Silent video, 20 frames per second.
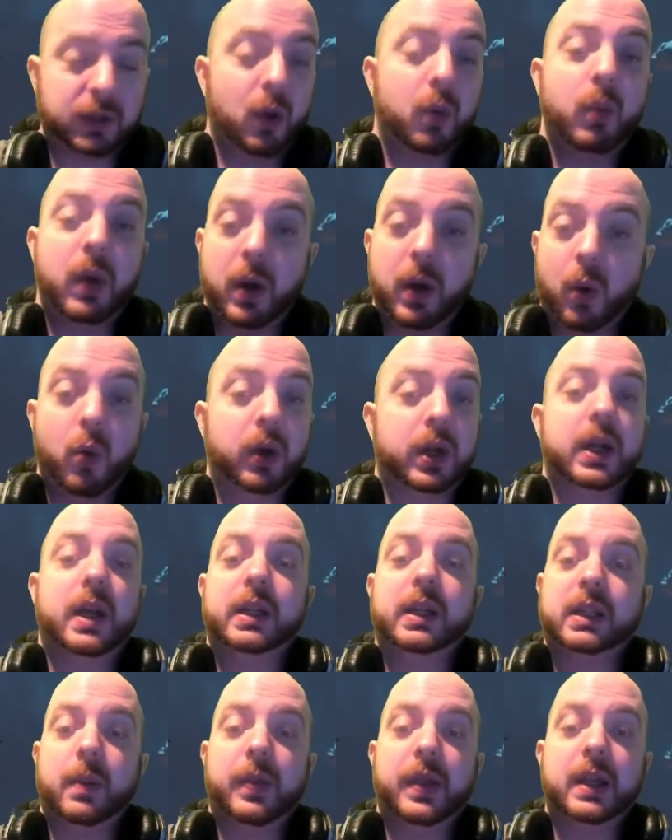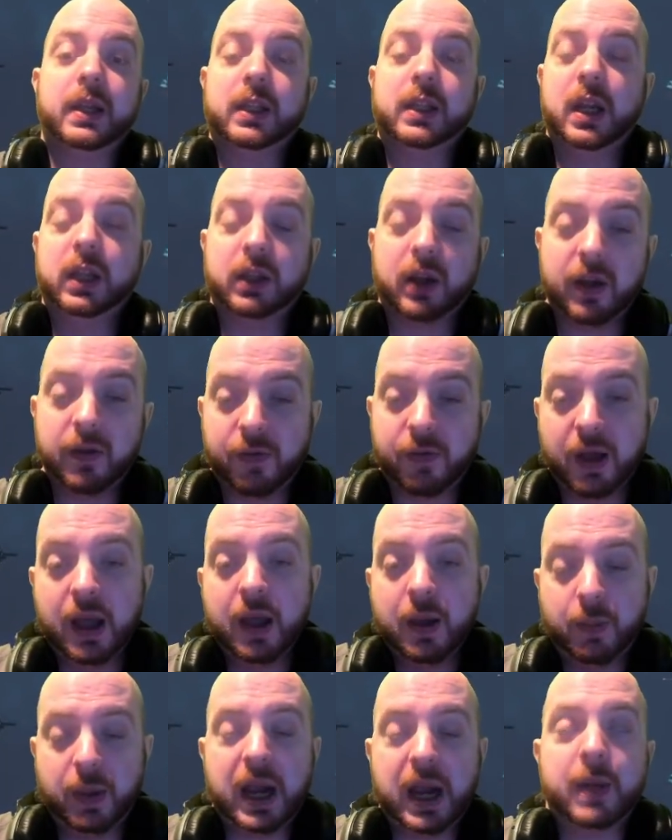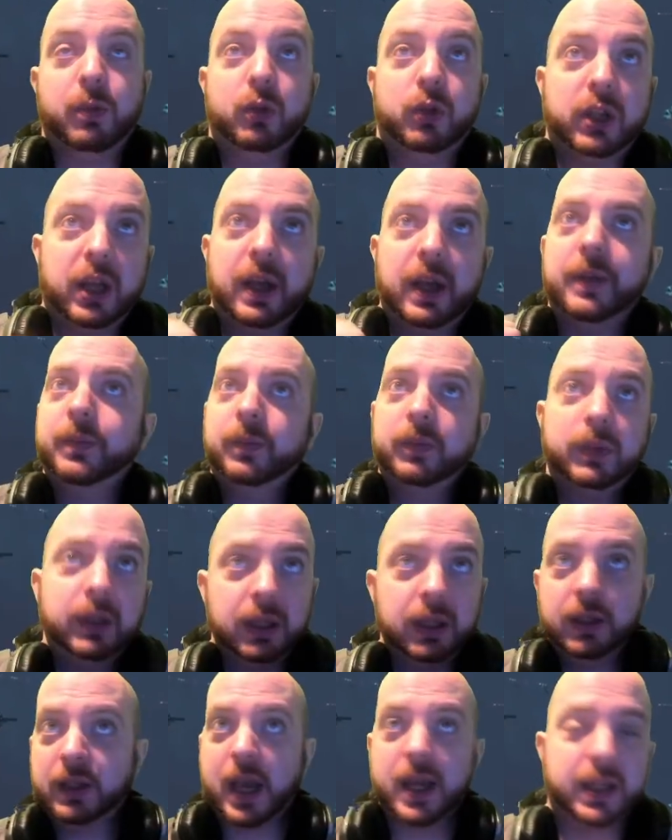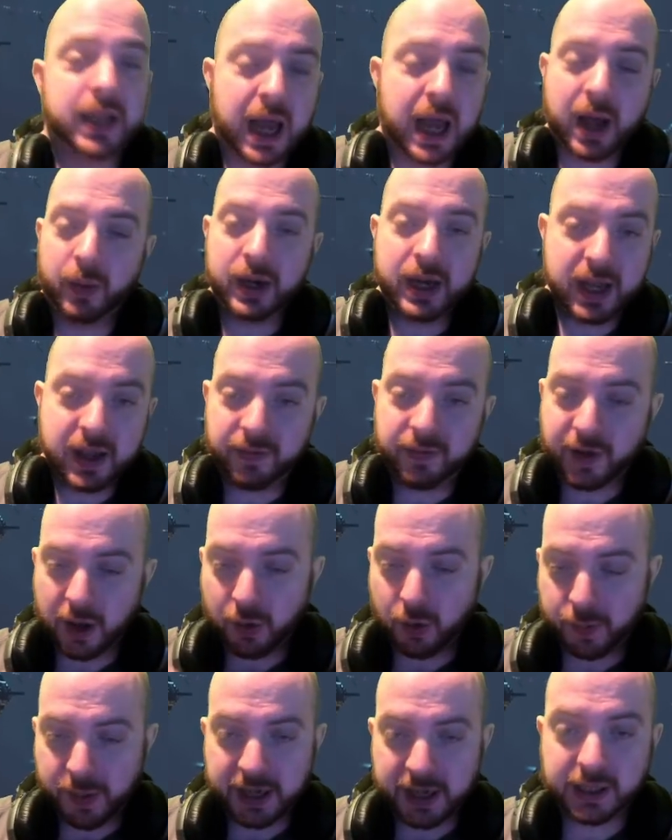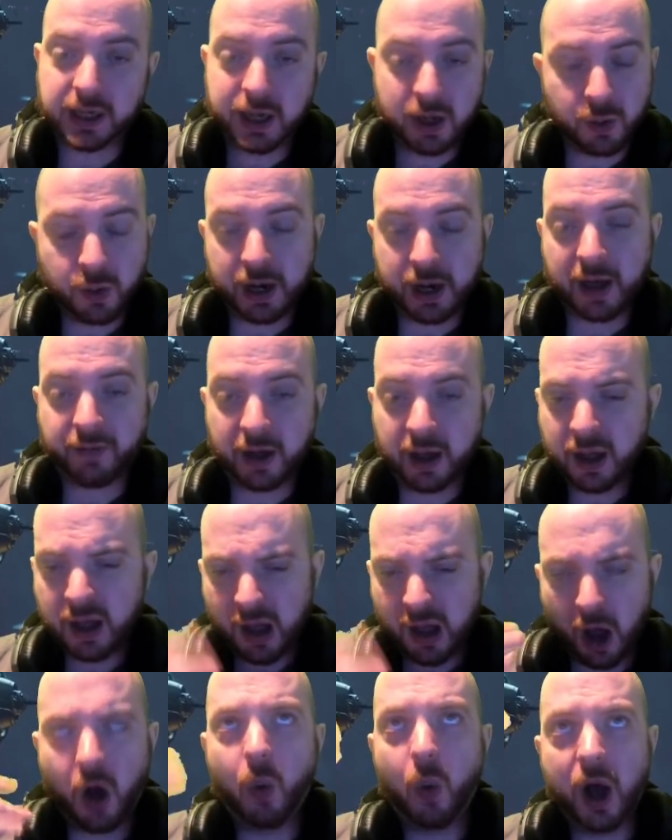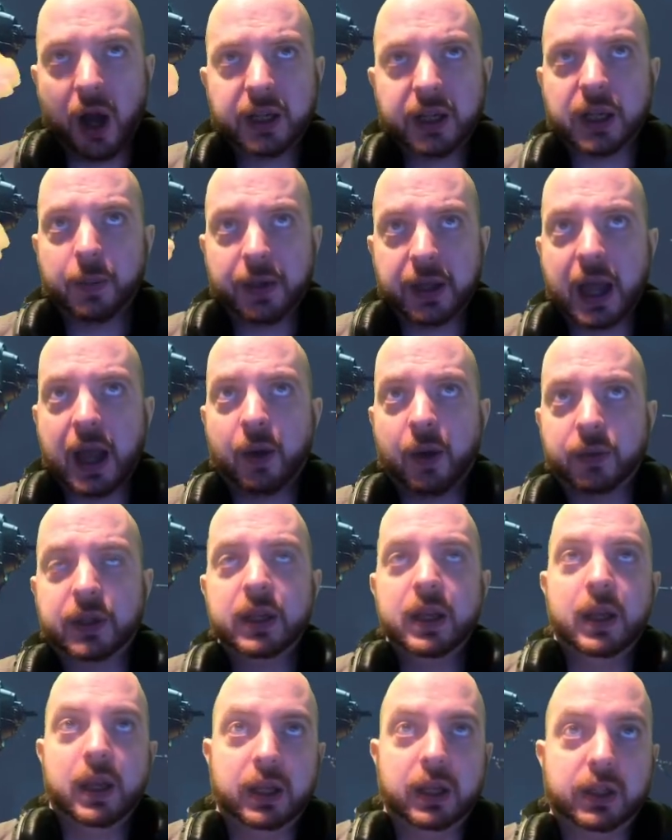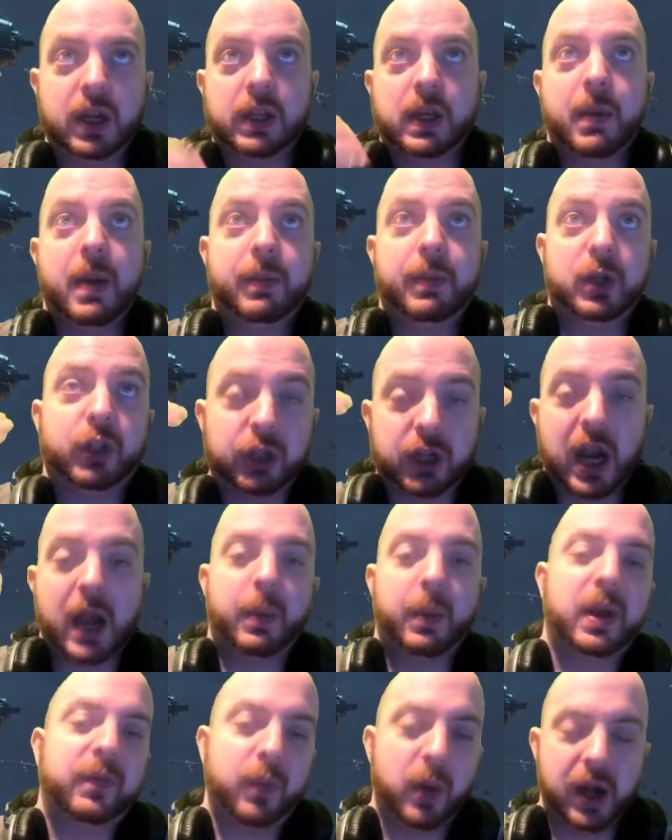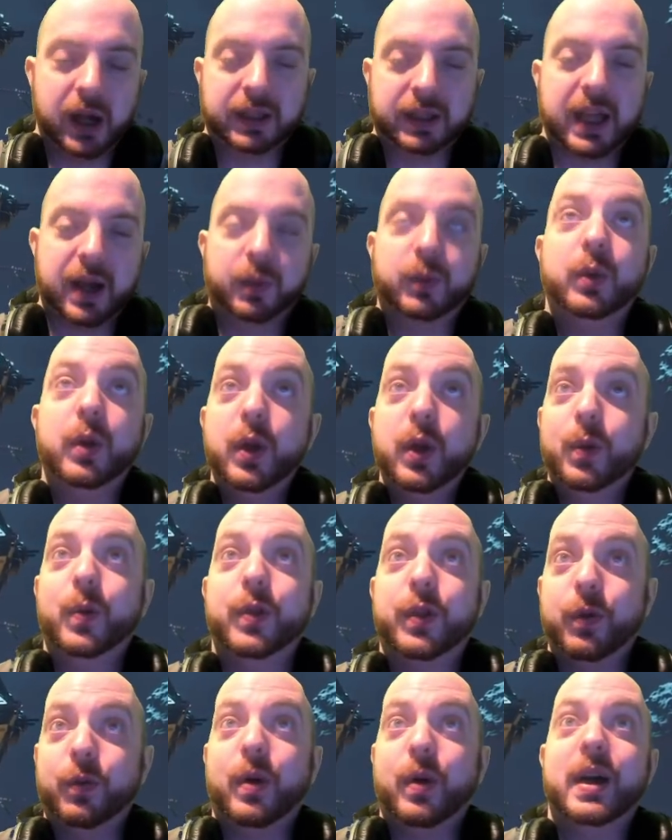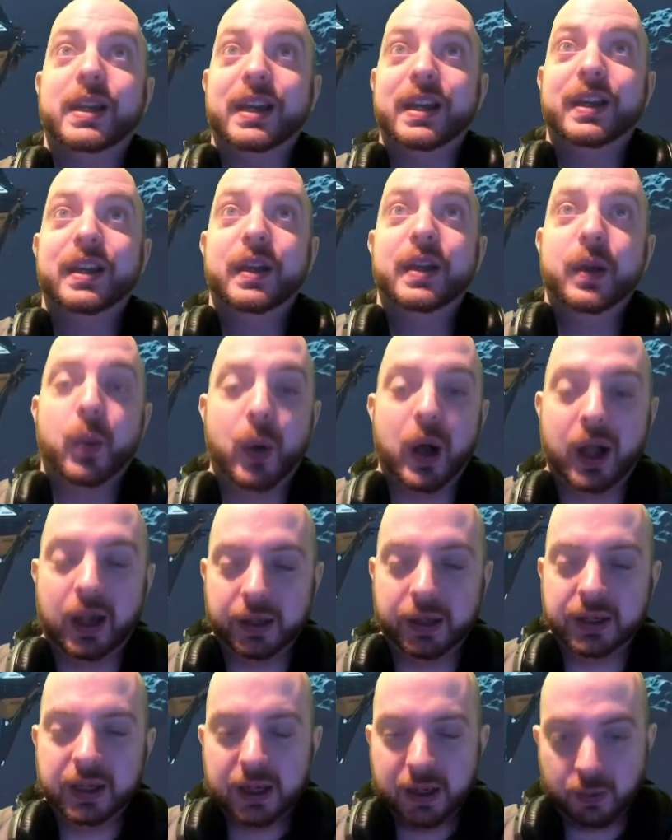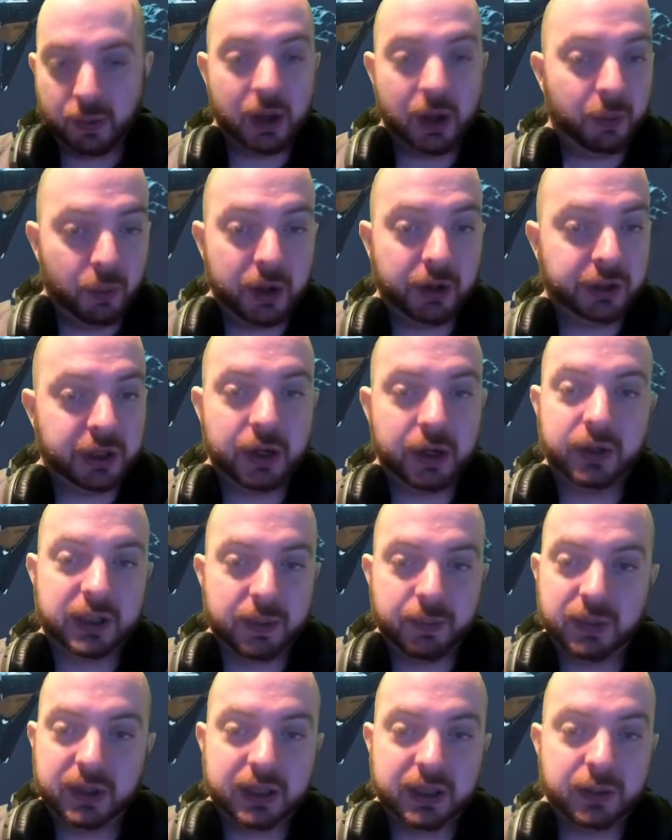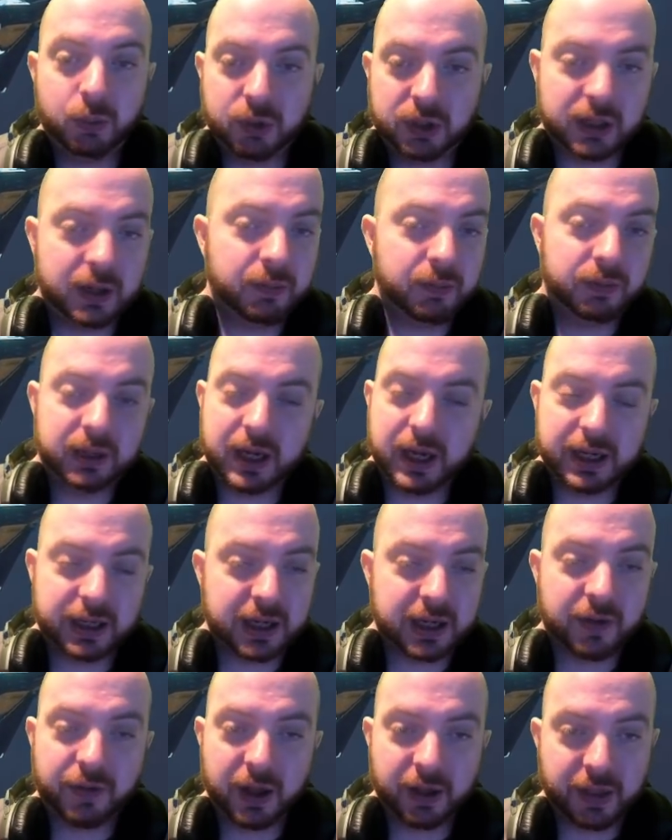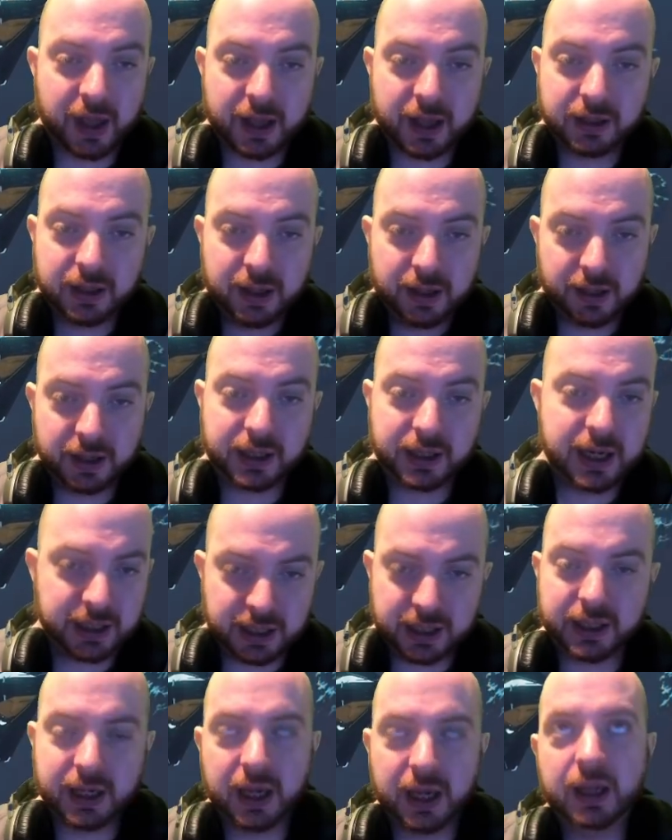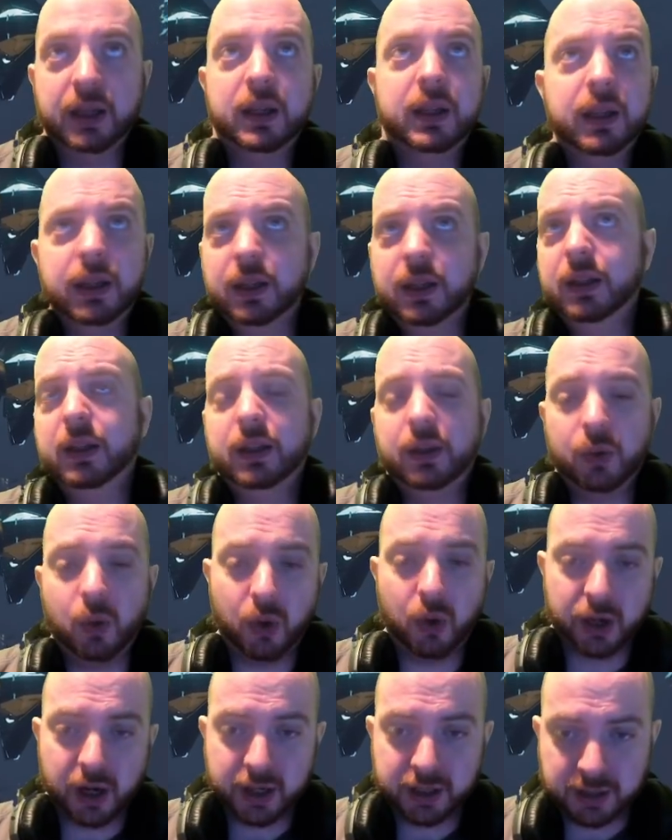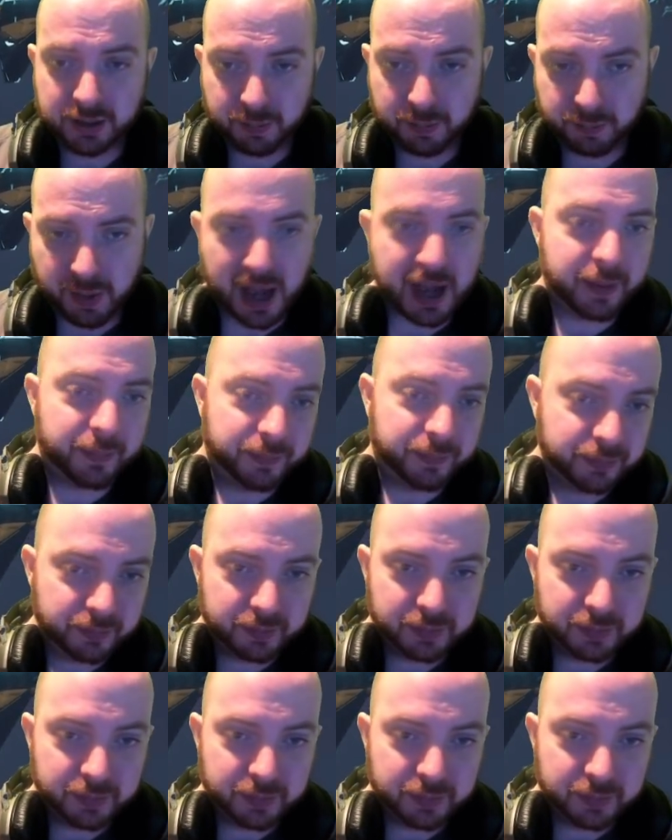We'll organise something. As soon as I've been able to test it out in Evo or PT or whatever, I'll work something out. As soon as I'm able to share what I've worked out with the wider world, we'll do some silly stuff like that. It's easy to organise. Bam.